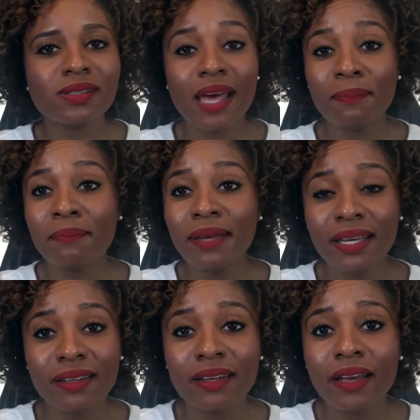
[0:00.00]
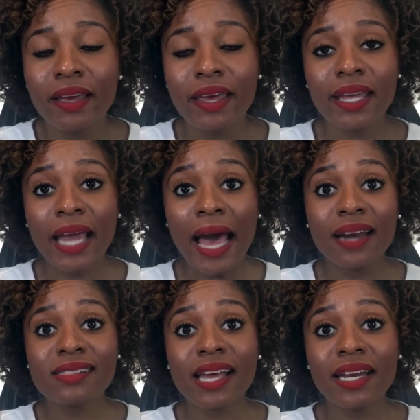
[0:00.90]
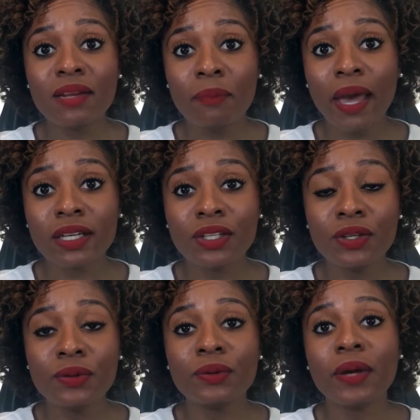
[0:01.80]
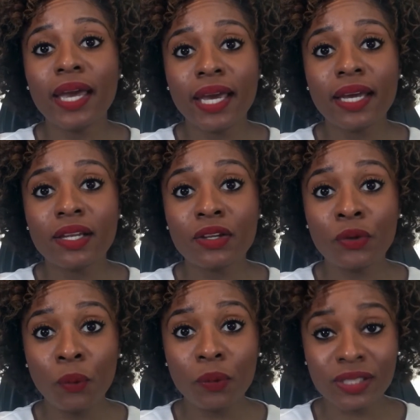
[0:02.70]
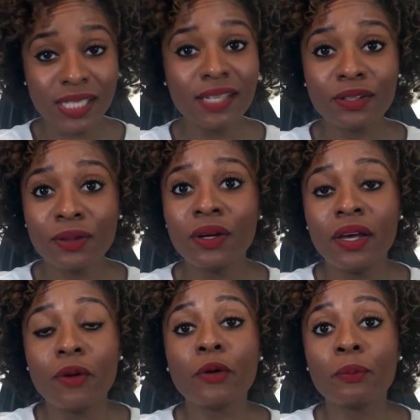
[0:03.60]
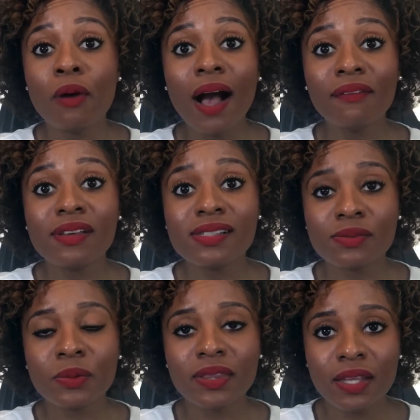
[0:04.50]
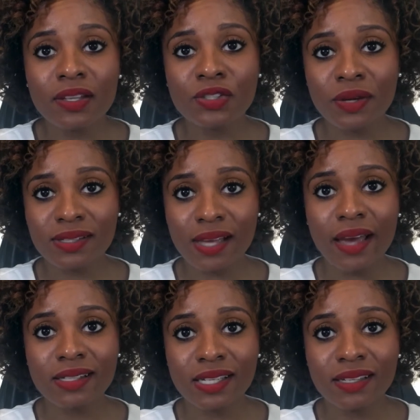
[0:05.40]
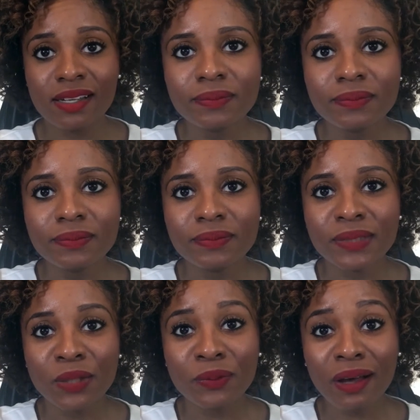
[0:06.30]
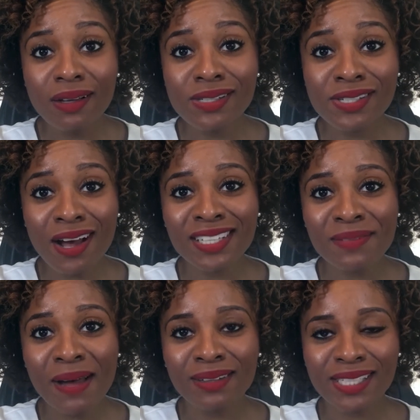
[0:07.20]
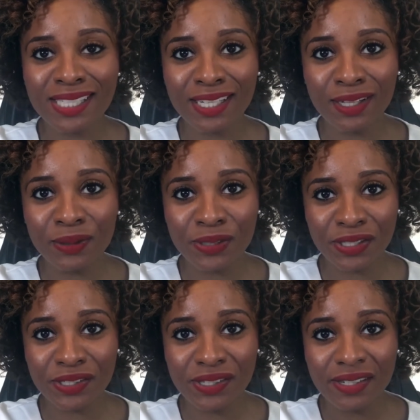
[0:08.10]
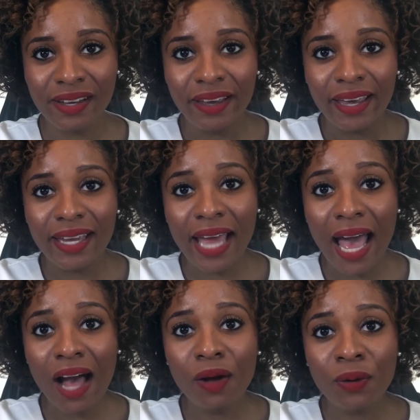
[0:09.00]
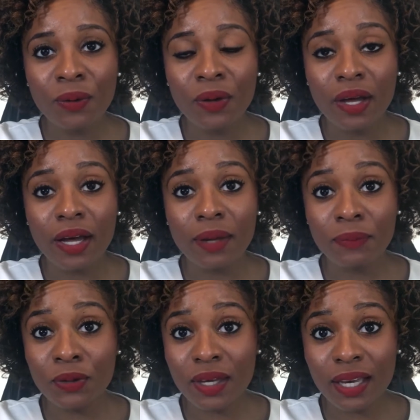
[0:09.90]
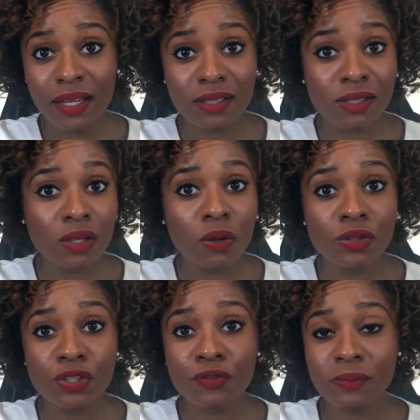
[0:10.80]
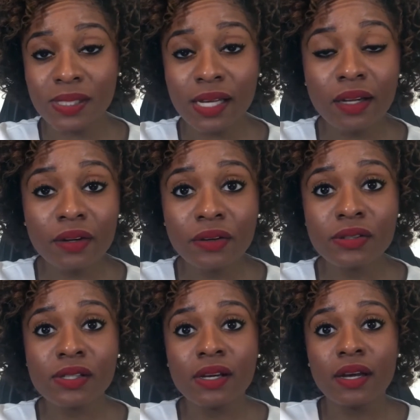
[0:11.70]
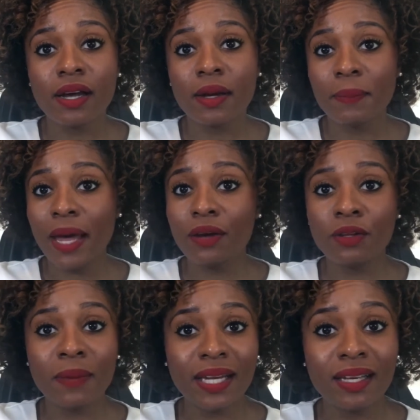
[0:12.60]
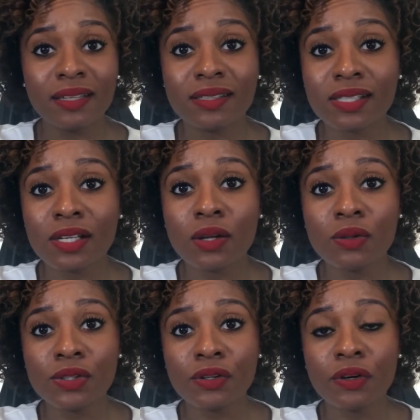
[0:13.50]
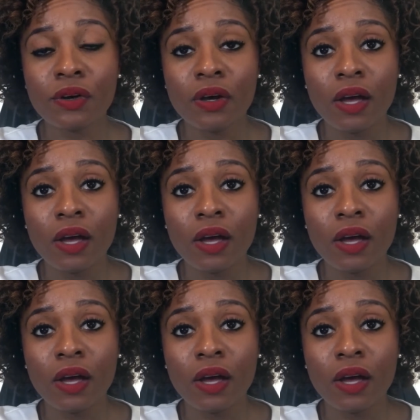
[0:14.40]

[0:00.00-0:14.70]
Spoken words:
does that mean, and how does that impact you and your deal or profits within the transaction. We also talked about disclosures and how you can get disclosures from sellers, how you may need a disclosure